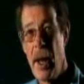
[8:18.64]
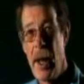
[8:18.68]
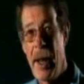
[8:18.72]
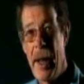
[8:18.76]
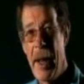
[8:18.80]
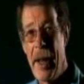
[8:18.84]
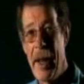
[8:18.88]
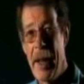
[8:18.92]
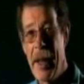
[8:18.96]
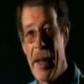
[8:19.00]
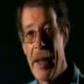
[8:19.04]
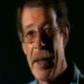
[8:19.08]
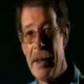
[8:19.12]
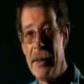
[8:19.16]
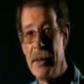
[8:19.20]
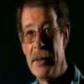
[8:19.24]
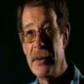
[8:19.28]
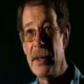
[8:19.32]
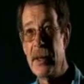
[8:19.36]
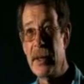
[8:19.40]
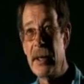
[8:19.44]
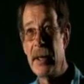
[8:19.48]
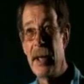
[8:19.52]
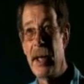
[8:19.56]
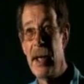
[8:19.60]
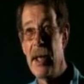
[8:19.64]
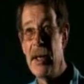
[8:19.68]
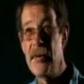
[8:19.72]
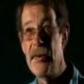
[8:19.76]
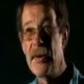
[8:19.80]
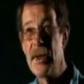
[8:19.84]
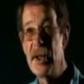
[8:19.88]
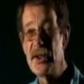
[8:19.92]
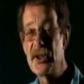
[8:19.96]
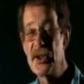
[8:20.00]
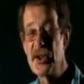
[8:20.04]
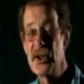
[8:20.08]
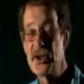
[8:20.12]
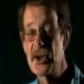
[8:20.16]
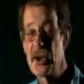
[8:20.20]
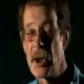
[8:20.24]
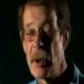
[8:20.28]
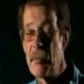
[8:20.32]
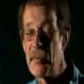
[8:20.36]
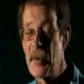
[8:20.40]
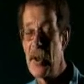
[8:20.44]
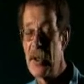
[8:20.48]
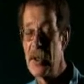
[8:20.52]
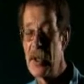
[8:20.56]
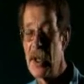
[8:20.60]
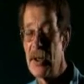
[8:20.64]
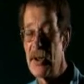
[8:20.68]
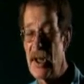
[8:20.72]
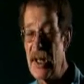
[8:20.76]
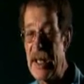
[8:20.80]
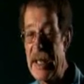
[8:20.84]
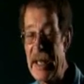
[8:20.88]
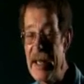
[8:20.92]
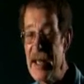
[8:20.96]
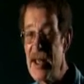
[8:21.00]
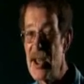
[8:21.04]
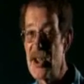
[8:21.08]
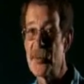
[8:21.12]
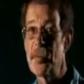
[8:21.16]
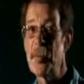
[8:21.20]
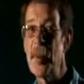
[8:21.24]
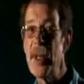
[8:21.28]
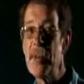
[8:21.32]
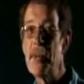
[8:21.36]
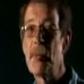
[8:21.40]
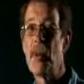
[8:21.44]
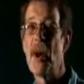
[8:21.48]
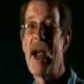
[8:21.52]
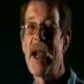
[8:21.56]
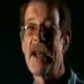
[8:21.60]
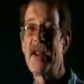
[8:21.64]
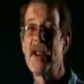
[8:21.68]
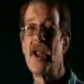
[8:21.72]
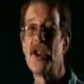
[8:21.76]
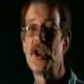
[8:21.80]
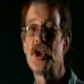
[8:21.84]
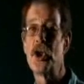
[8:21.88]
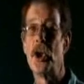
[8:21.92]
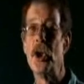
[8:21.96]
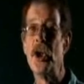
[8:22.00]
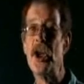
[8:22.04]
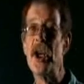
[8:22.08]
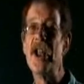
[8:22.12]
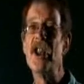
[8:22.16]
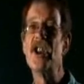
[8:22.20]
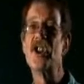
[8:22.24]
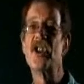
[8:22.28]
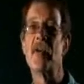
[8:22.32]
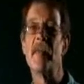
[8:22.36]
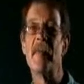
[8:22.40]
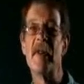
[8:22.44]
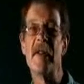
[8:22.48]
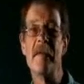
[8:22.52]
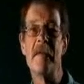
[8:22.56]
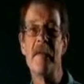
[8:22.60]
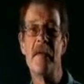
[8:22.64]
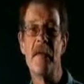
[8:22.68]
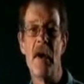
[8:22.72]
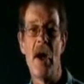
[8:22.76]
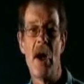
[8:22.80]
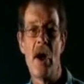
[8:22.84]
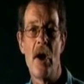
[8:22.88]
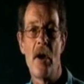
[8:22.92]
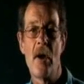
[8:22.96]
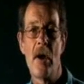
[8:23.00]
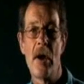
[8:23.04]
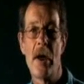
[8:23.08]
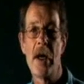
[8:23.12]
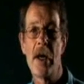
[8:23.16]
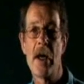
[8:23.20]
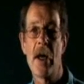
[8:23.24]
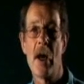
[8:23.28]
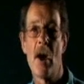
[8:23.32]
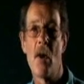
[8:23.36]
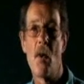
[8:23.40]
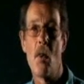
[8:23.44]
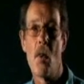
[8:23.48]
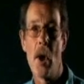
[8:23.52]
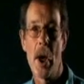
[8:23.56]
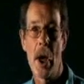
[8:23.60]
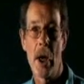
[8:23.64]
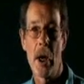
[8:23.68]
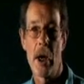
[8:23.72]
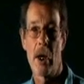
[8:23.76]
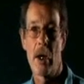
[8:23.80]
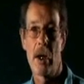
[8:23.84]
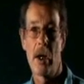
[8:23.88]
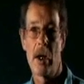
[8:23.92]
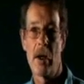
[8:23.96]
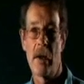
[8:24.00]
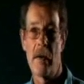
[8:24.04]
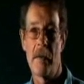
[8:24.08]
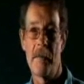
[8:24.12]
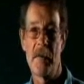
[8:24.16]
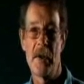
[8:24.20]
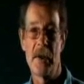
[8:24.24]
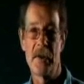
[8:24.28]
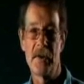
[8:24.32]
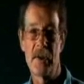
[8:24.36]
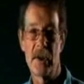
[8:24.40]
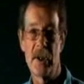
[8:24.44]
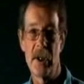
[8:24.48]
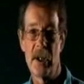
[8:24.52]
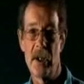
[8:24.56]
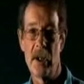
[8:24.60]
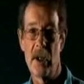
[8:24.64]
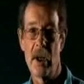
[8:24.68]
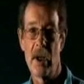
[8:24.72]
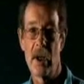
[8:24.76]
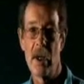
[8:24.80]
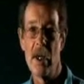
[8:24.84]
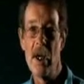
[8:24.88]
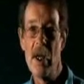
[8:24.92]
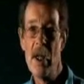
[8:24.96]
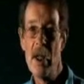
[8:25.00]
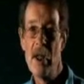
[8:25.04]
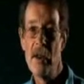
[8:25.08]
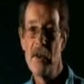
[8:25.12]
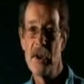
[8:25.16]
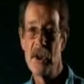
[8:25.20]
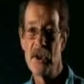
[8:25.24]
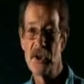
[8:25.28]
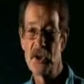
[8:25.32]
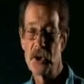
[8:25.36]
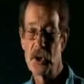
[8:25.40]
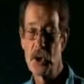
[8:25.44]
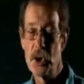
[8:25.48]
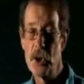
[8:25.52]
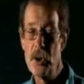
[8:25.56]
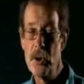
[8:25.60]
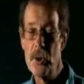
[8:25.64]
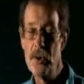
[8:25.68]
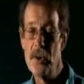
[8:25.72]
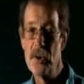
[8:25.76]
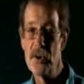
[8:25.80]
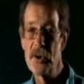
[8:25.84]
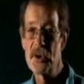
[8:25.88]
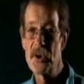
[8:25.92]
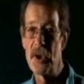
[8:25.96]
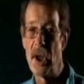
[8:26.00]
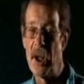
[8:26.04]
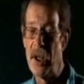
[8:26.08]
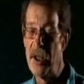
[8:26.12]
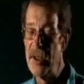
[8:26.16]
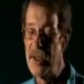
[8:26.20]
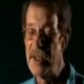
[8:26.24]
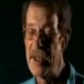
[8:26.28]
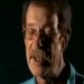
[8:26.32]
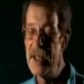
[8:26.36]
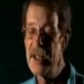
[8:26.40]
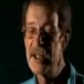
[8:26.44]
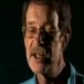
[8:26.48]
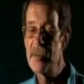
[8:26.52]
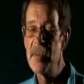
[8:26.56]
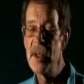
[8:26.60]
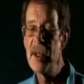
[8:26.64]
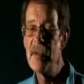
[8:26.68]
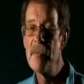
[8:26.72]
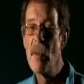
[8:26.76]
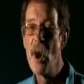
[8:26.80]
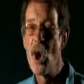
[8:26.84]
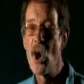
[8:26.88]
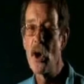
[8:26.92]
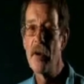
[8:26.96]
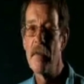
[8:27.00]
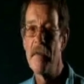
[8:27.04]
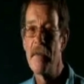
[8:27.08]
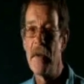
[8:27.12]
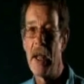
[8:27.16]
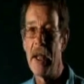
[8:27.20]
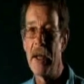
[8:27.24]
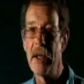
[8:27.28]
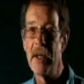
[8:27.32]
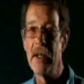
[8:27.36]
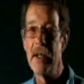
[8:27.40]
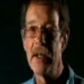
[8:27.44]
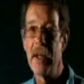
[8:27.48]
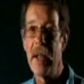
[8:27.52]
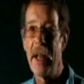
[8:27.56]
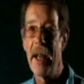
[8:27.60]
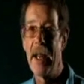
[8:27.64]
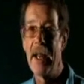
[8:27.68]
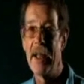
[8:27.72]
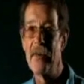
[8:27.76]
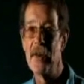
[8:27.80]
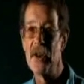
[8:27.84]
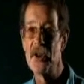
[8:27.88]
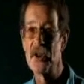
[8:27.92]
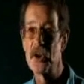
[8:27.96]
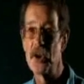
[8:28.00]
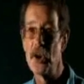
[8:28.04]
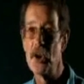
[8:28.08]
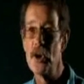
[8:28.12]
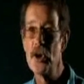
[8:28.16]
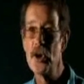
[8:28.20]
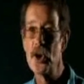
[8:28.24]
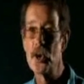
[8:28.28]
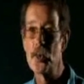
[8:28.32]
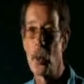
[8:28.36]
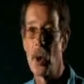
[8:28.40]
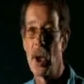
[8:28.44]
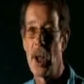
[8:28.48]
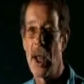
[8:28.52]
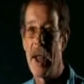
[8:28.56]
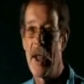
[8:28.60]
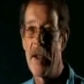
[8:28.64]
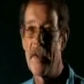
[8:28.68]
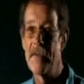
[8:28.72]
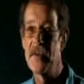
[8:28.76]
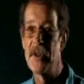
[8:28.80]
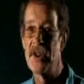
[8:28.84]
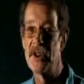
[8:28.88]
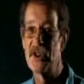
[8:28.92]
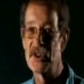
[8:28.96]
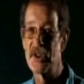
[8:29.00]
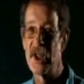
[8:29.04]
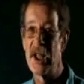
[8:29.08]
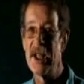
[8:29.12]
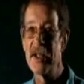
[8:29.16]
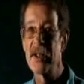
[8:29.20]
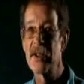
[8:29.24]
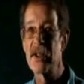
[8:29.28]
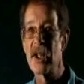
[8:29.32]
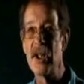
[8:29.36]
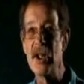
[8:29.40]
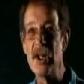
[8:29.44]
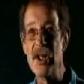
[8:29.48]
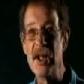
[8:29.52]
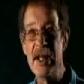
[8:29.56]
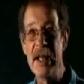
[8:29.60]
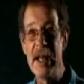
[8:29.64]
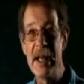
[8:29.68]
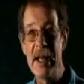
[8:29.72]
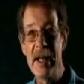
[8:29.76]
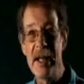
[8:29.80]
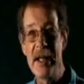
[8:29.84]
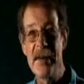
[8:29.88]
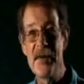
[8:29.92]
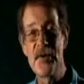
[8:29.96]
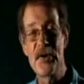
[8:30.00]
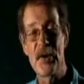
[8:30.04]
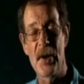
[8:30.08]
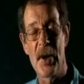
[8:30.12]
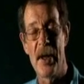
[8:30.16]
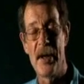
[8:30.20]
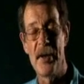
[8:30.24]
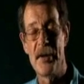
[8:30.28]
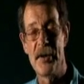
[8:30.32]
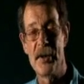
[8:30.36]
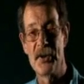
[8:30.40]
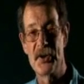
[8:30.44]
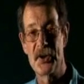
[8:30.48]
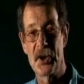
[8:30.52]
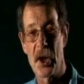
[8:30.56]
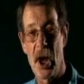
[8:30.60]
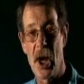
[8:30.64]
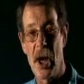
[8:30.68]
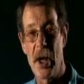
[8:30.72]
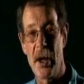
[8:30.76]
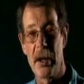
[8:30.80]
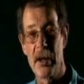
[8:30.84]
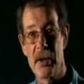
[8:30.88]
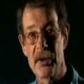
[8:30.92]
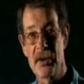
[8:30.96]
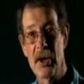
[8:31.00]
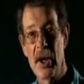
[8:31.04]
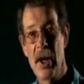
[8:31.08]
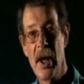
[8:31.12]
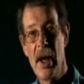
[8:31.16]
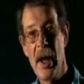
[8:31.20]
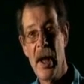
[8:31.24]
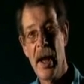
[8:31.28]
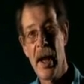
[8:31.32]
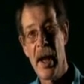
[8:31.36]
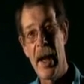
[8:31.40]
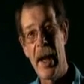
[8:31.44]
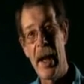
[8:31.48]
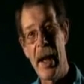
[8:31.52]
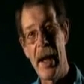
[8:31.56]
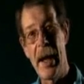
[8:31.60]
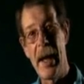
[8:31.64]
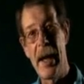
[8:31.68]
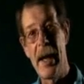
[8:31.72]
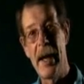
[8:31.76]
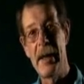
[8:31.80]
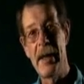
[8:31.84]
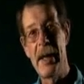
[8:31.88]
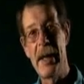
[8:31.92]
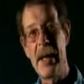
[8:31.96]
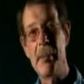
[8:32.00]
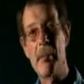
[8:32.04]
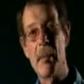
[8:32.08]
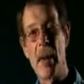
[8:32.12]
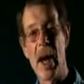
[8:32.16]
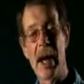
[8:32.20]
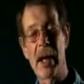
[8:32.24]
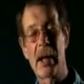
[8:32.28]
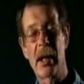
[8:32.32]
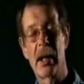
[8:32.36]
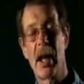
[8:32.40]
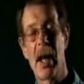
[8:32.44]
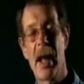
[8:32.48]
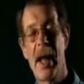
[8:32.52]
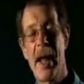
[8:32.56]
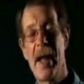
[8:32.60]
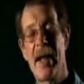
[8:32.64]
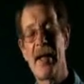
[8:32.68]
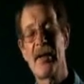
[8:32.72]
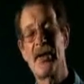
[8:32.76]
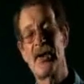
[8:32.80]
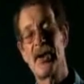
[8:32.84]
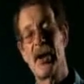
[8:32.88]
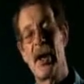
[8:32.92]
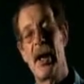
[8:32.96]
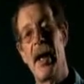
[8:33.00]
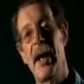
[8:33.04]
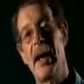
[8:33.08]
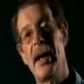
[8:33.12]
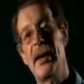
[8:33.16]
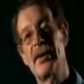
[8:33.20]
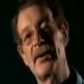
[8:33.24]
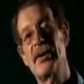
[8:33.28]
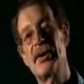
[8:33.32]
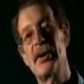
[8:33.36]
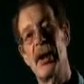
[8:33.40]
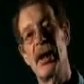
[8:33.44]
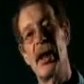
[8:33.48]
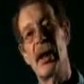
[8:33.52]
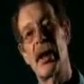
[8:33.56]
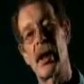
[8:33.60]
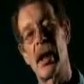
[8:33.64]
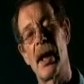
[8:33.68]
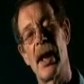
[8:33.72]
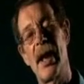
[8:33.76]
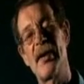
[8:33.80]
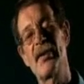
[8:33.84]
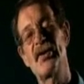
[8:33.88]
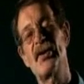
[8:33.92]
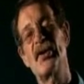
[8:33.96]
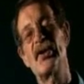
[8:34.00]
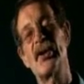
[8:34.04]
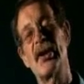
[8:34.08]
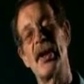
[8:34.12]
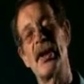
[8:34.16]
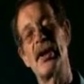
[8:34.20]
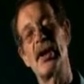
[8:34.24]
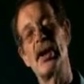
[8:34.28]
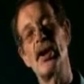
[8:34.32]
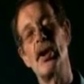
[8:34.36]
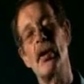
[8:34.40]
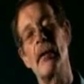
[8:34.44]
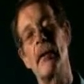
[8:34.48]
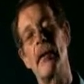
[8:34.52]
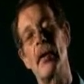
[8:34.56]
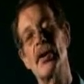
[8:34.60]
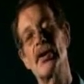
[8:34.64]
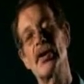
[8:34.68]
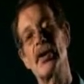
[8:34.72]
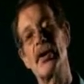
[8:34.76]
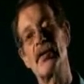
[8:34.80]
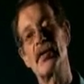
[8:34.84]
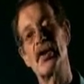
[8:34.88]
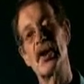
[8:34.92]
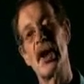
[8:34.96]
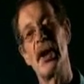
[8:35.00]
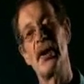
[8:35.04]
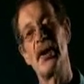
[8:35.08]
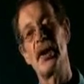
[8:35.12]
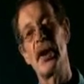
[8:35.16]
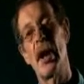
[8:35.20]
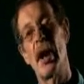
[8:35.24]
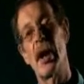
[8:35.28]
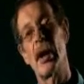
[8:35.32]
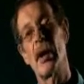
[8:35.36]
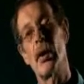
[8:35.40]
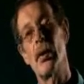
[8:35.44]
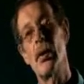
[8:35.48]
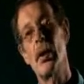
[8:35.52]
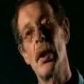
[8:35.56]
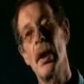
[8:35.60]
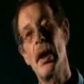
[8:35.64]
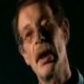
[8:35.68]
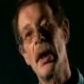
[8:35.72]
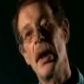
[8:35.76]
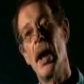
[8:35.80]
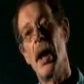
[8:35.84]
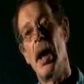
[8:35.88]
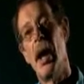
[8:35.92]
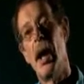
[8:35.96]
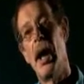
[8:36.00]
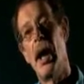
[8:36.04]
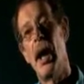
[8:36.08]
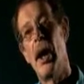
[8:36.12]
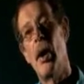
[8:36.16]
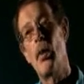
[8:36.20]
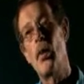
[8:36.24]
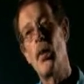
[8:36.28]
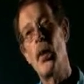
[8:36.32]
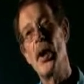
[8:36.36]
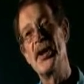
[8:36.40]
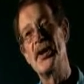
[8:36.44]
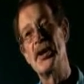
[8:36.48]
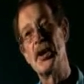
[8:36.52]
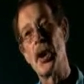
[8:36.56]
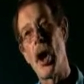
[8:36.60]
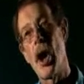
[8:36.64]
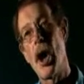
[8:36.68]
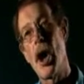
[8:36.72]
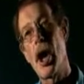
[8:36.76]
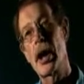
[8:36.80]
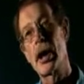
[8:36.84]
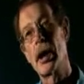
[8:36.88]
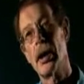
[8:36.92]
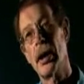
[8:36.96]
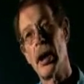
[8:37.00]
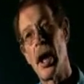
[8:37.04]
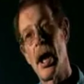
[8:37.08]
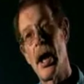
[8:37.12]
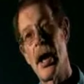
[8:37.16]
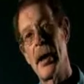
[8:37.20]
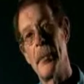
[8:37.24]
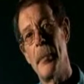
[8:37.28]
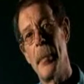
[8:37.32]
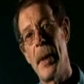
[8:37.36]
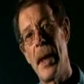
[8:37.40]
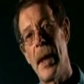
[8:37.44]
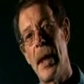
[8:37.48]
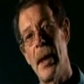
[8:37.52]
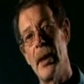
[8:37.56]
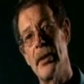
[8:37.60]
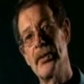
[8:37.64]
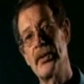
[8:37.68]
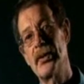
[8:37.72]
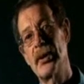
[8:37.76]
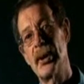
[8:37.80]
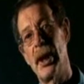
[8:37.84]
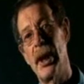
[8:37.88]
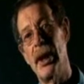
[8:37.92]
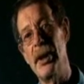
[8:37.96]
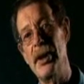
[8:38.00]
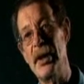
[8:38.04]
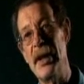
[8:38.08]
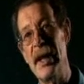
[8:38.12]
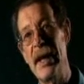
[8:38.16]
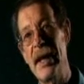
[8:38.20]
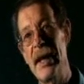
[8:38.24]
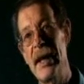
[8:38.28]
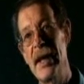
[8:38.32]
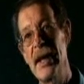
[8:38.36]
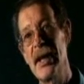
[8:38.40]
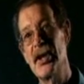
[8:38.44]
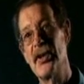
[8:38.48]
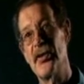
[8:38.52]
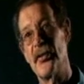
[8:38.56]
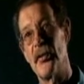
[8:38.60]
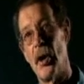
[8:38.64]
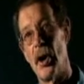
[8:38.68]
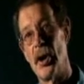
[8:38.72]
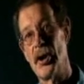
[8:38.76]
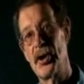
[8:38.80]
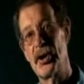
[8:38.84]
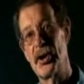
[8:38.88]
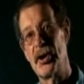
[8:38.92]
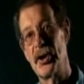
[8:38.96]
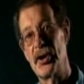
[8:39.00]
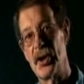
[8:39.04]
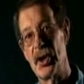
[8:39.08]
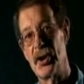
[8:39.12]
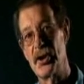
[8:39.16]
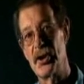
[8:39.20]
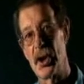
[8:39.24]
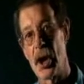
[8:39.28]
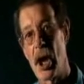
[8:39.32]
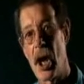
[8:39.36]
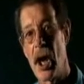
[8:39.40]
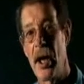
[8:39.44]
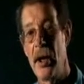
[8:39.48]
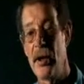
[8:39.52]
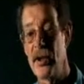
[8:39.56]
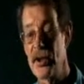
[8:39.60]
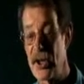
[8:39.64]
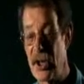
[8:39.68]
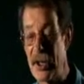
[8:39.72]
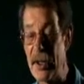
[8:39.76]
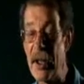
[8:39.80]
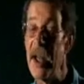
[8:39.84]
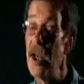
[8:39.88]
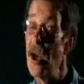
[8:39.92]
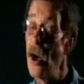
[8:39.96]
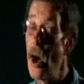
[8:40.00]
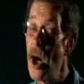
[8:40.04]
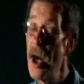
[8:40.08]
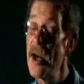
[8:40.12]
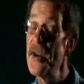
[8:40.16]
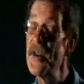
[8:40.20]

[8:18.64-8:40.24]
And this is something that the ESP practitioner needs to be very aware of, that the students need to be motivated, and the students will have distinct needs and desires. And in my classes at the University of Santiago, we talk a lot about needs versus desires, and they are